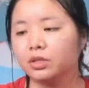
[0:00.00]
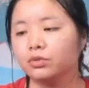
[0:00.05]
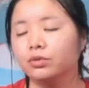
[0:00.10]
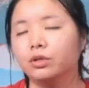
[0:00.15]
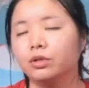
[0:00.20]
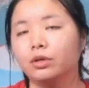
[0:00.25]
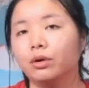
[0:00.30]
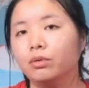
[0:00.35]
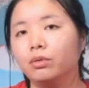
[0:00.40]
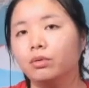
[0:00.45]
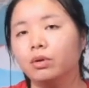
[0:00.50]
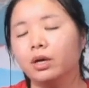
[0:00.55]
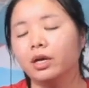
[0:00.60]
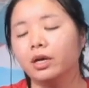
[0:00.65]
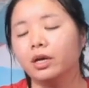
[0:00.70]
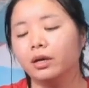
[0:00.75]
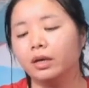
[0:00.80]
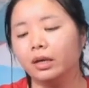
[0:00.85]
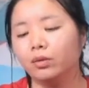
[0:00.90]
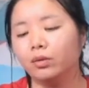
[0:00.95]
you know,
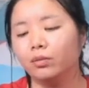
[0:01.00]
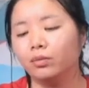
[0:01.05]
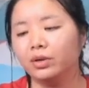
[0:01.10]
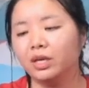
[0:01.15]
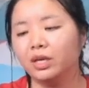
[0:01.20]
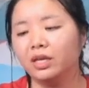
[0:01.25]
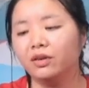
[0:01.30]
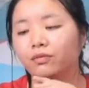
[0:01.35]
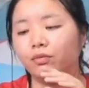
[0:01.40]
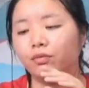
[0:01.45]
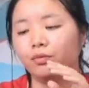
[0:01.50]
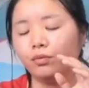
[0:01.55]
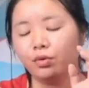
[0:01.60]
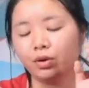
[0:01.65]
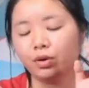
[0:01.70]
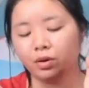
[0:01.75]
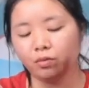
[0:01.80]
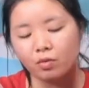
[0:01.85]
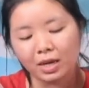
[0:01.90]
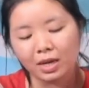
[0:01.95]
we, if
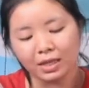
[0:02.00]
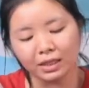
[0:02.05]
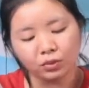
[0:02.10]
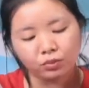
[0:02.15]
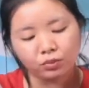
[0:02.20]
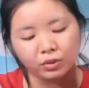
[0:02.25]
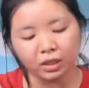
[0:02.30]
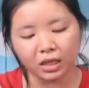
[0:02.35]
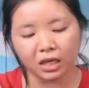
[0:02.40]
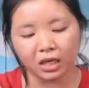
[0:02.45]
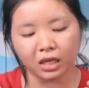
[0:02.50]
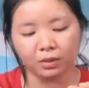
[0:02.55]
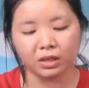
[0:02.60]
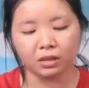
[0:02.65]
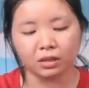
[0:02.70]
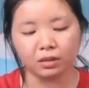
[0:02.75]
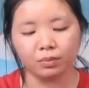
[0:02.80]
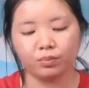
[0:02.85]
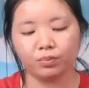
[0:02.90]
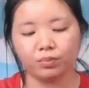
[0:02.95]
once we keep
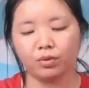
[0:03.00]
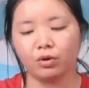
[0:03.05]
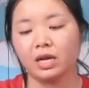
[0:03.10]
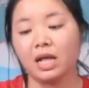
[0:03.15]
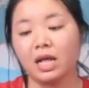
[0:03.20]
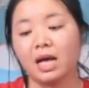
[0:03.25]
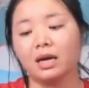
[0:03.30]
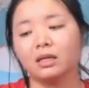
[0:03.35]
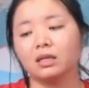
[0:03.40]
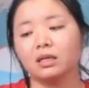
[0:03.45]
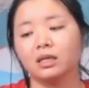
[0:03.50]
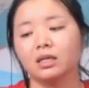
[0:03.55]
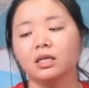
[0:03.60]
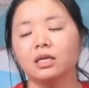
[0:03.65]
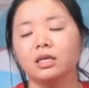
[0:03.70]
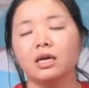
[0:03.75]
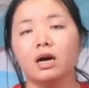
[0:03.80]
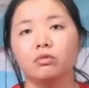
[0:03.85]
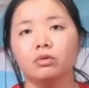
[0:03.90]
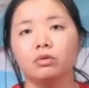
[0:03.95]
the product
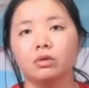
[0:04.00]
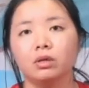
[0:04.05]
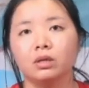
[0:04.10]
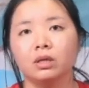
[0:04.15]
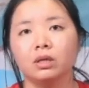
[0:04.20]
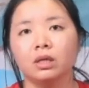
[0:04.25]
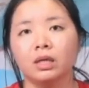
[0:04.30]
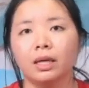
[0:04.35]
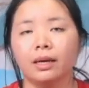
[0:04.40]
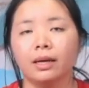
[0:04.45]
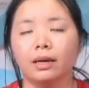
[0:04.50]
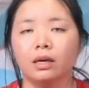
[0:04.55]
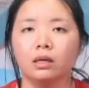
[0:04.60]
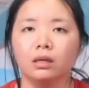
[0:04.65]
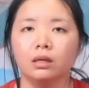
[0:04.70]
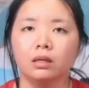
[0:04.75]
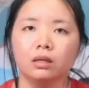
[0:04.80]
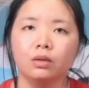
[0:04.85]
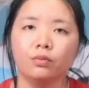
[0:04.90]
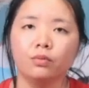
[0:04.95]
in our
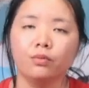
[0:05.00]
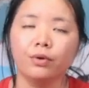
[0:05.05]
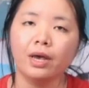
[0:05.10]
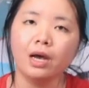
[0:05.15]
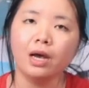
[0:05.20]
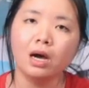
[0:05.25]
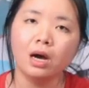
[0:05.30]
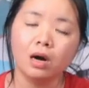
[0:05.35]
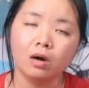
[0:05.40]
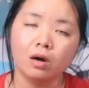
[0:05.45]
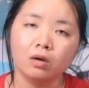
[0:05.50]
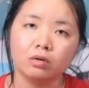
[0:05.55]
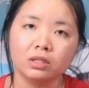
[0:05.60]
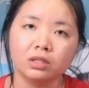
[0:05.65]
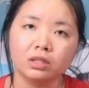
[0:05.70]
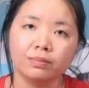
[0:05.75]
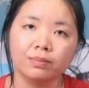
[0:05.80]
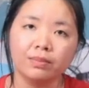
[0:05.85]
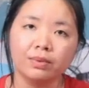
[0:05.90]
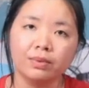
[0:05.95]
uh,
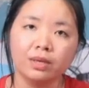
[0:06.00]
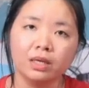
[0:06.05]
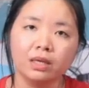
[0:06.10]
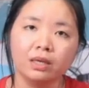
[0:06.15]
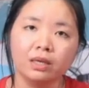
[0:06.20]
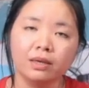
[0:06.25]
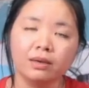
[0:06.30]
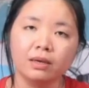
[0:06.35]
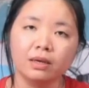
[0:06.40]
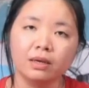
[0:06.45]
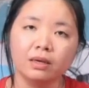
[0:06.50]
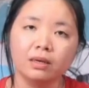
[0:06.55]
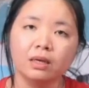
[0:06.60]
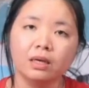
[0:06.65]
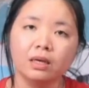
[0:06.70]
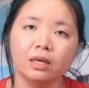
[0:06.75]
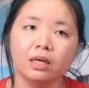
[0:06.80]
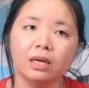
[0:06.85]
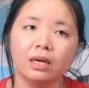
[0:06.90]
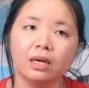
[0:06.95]
warehouse, maybe in
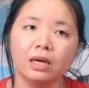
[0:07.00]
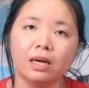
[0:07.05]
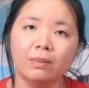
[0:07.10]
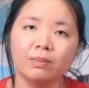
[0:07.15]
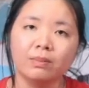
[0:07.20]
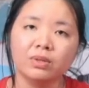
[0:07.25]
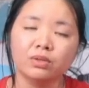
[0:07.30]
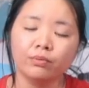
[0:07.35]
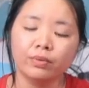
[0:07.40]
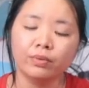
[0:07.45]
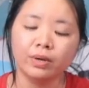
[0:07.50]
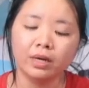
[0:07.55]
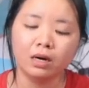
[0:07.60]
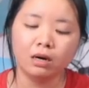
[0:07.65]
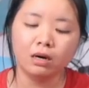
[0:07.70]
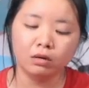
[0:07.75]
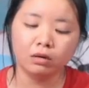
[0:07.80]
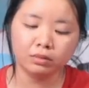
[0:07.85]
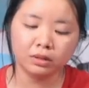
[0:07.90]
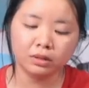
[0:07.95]
Amazon
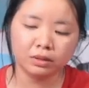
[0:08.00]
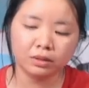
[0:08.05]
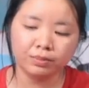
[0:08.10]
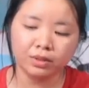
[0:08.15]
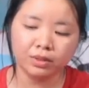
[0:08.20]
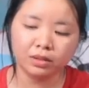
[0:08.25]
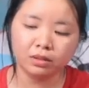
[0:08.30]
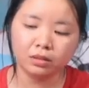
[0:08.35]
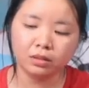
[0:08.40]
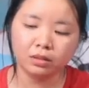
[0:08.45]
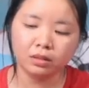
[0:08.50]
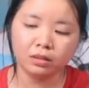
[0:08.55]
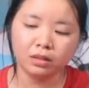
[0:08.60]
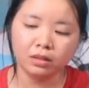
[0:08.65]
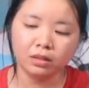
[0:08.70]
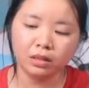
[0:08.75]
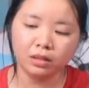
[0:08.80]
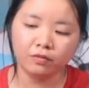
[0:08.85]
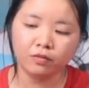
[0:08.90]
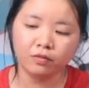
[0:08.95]
warehouse be,
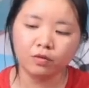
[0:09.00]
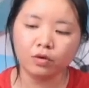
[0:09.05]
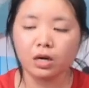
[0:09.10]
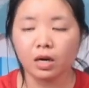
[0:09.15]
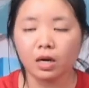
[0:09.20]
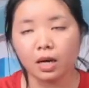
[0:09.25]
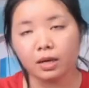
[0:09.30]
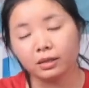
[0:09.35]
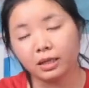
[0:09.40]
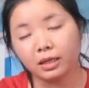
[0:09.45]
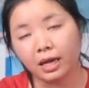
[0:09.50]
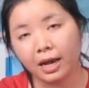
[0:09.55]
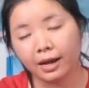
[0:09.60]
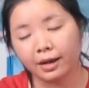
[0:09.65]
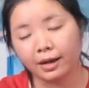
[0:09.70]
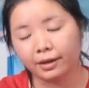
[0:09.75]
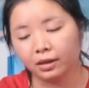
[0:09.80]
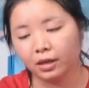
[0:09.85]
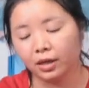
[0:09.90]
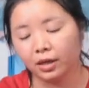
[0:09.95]
for a long
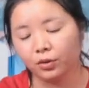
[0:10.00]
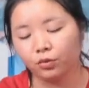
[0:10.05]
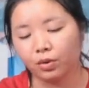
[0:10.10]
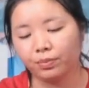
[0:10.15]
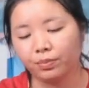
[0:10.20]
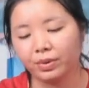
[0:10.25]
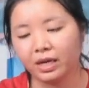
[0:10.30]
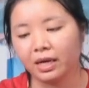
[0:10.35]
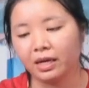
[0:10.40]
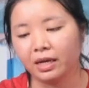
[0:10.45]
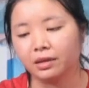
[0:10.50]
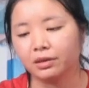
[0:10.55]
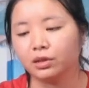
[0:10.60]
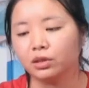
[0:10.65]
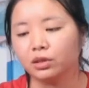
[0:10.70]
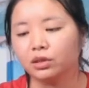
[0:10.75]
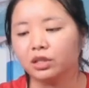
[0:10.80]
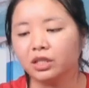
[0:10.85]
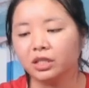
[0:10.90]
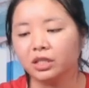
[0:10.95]
time it will be get
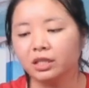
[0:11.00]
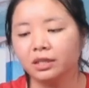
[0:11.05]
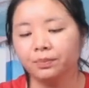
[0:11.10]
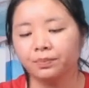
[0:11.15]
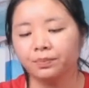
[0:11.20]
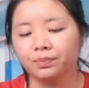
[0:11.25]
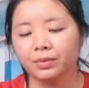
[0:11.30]
dirty,